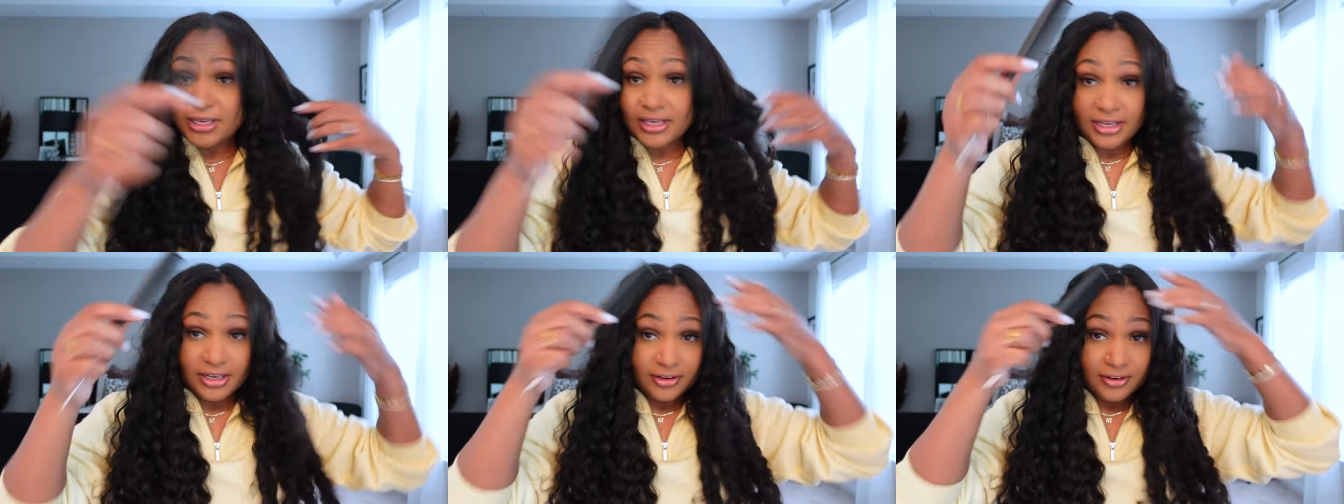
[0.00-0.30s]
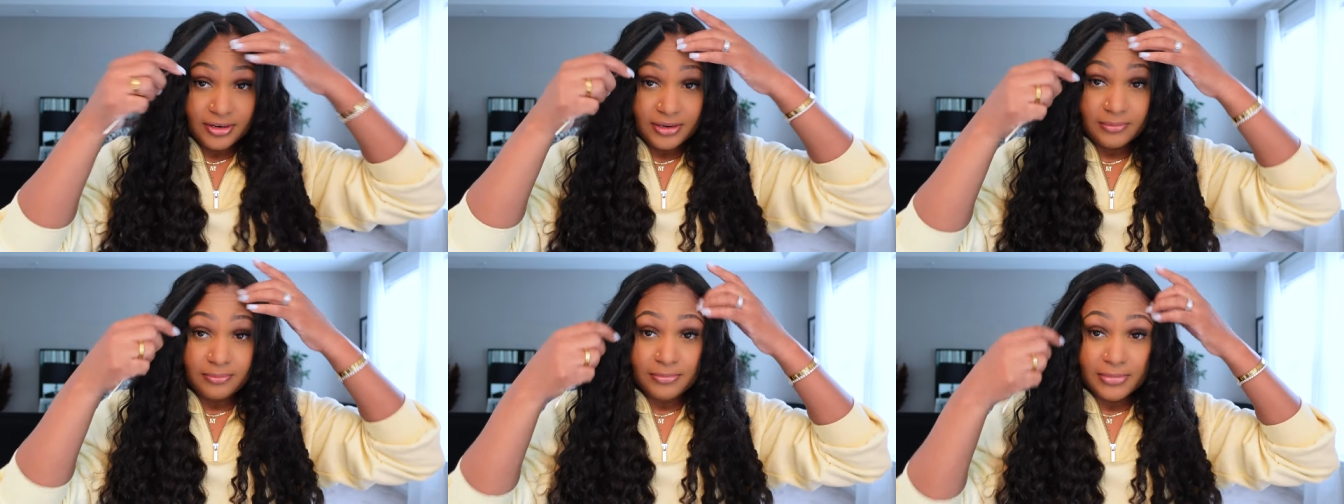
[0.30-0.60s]
hair
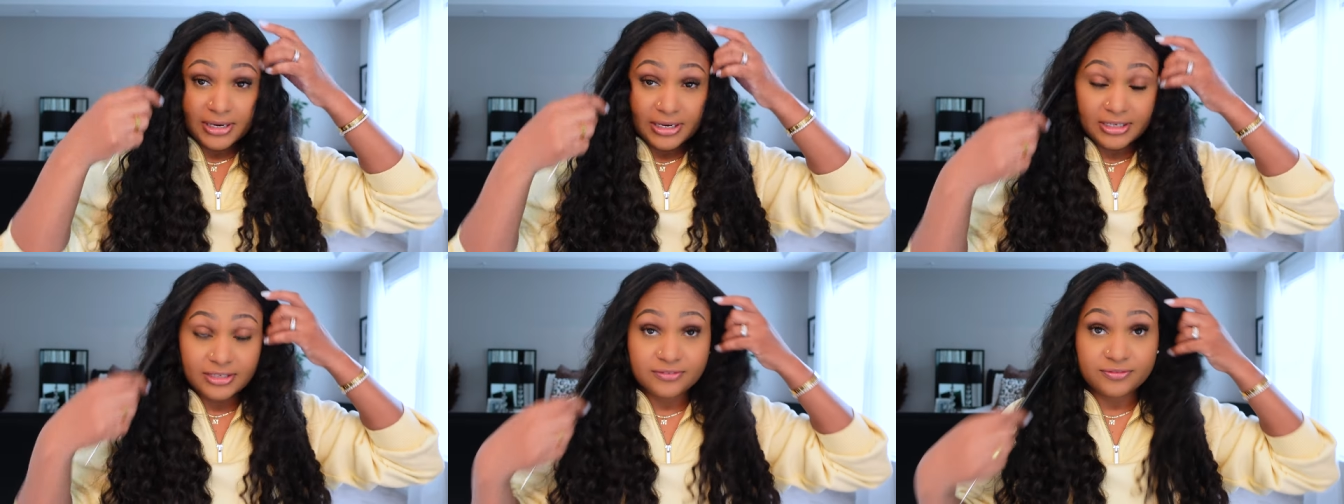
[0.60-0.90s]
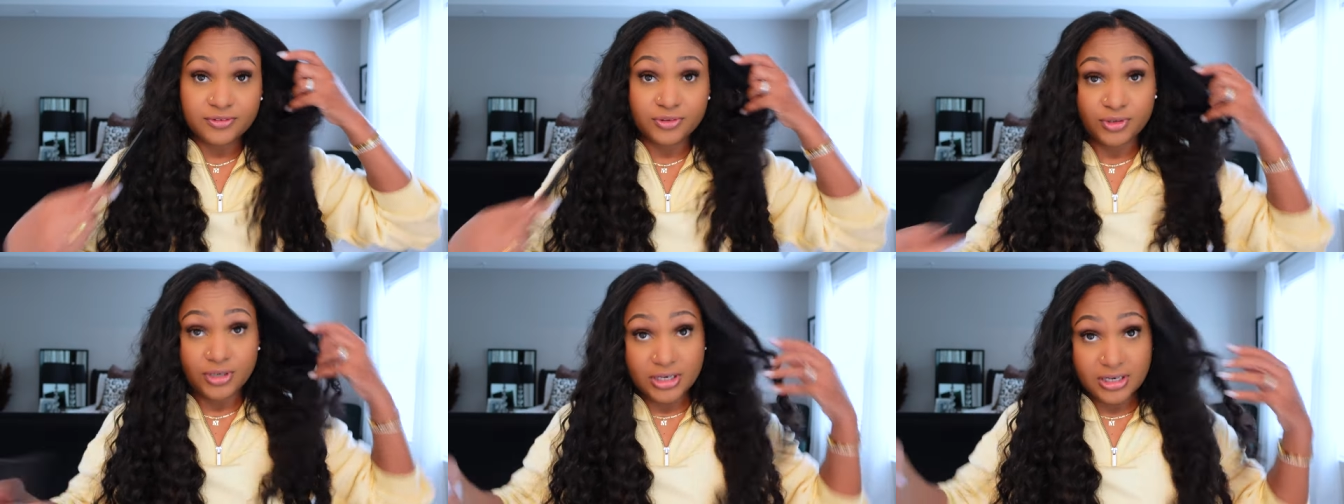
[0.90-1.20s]
and
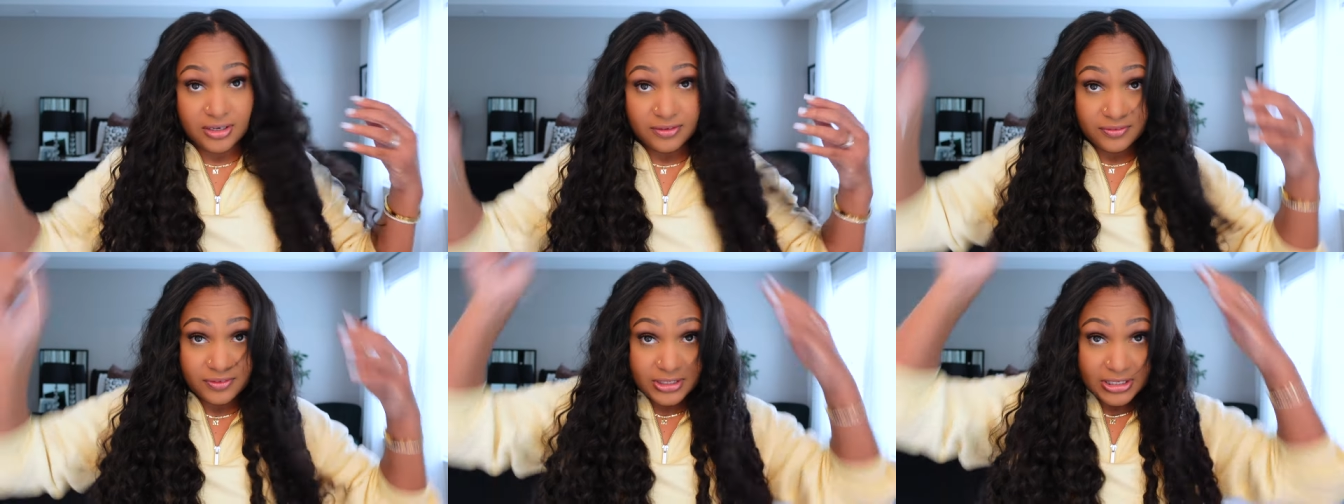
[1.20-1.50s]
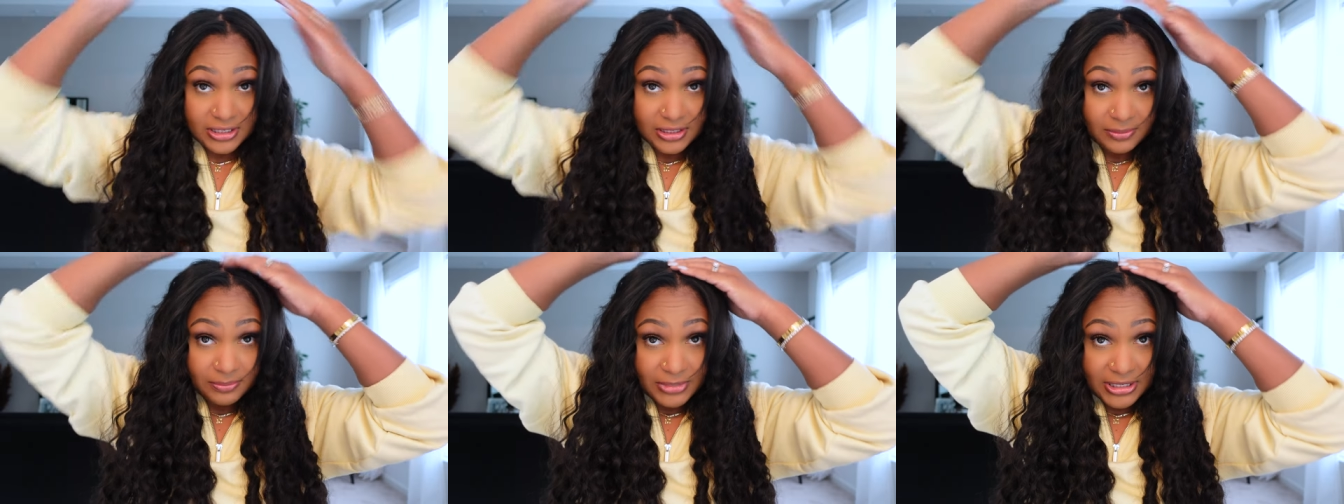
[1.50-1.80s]
mindful of
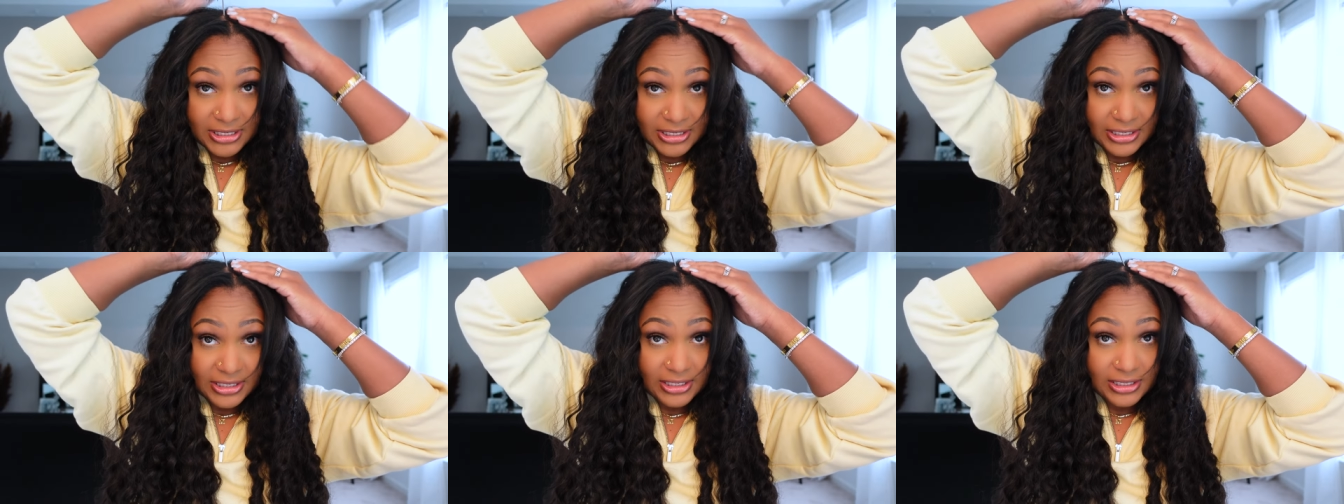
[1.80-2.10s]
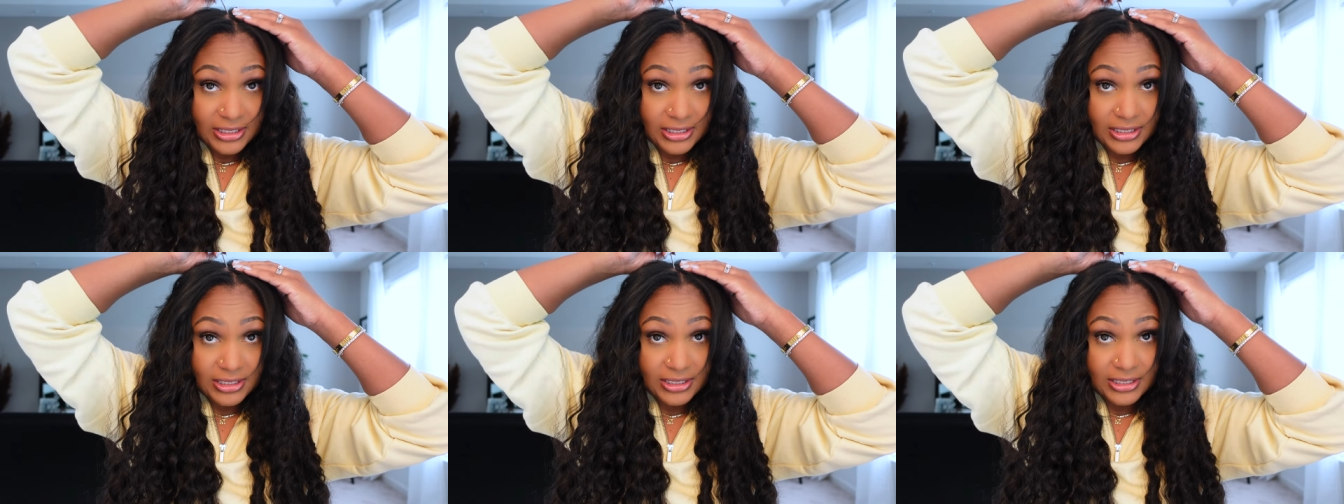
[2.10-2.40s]
like
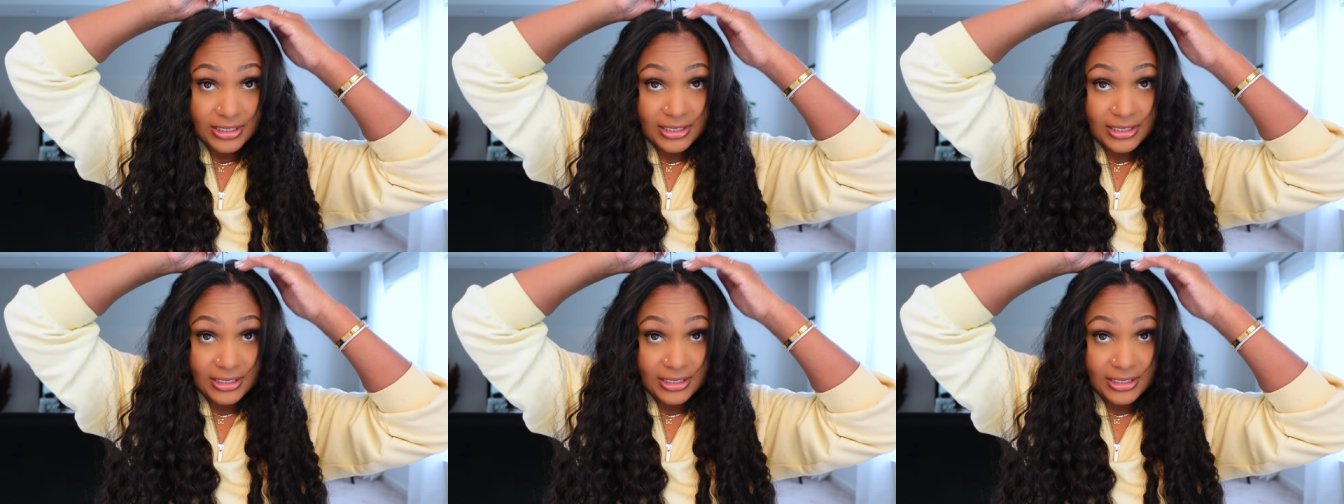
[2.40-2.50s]
my